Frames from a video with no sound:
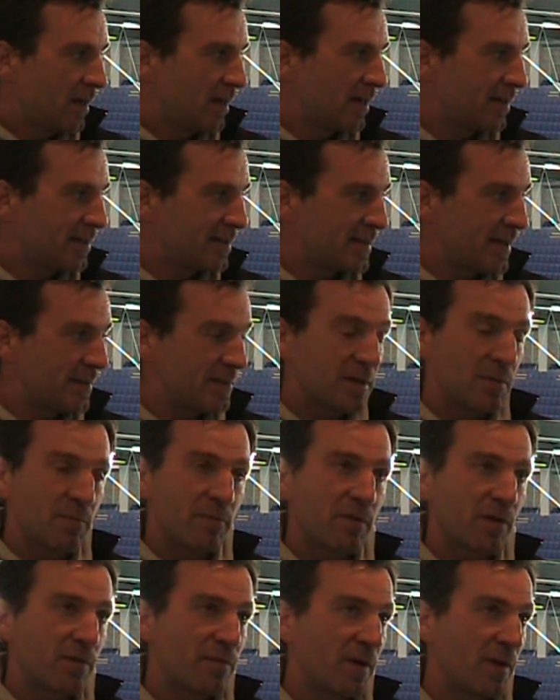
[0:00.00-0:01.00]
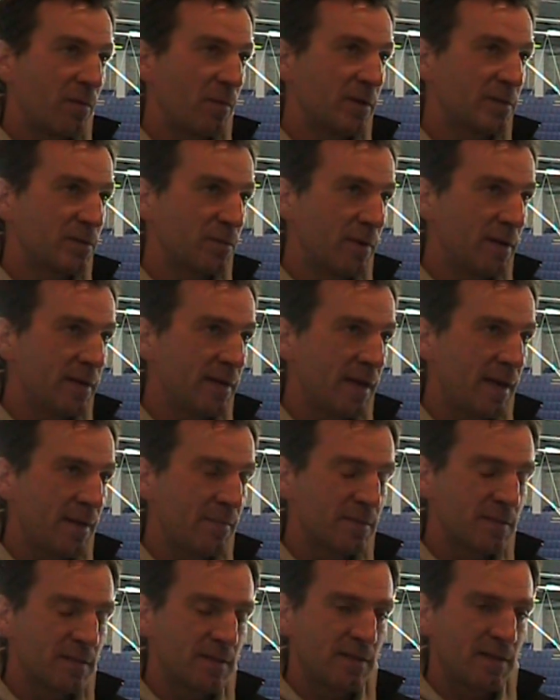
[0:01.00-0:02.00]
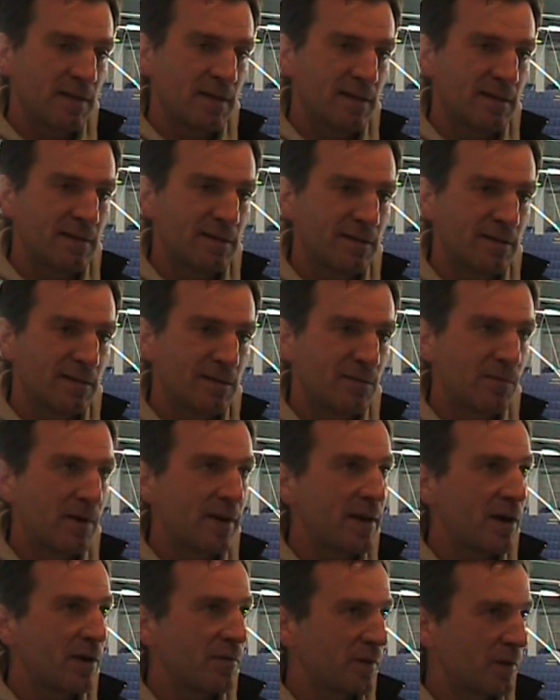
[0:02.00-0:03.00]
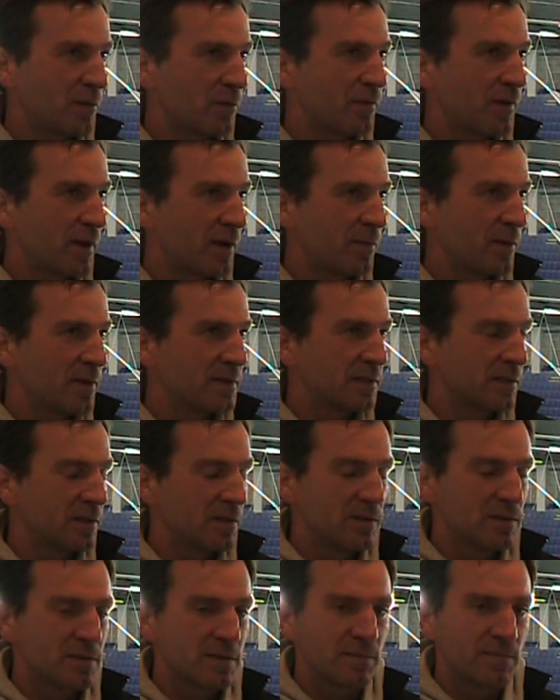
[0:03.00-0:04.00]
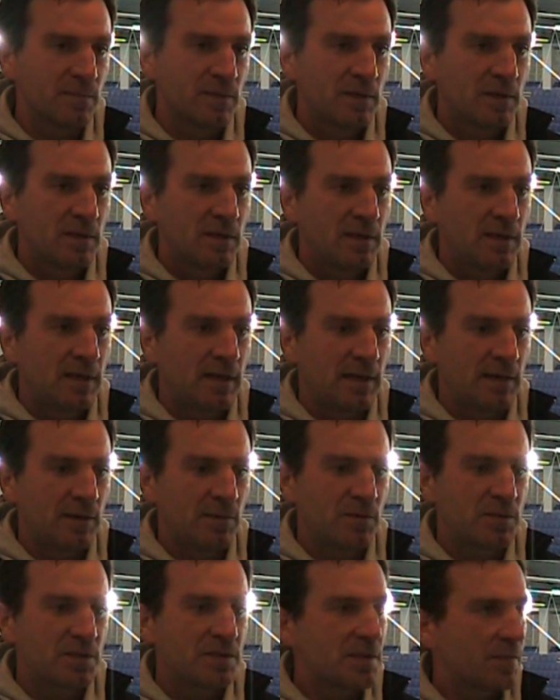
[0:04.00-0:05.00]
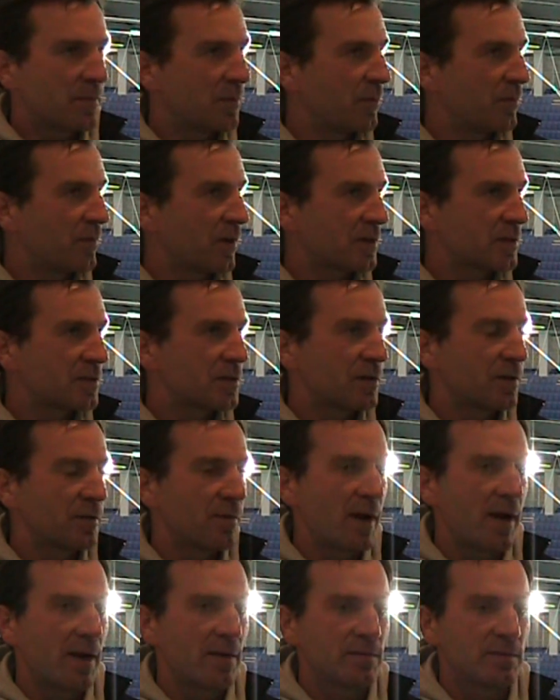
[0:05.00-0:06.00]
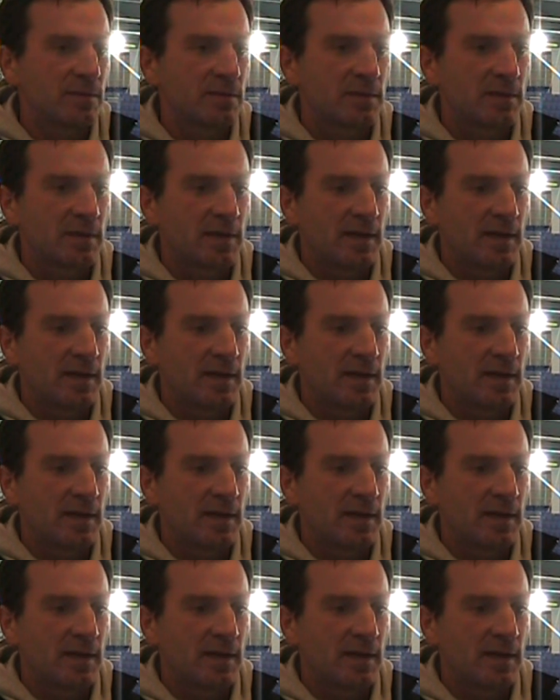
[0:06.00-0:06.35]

at the same time we've got to find ways to win games, and right now I feel like we're finding ways to lose them, which is something we've got to turn around.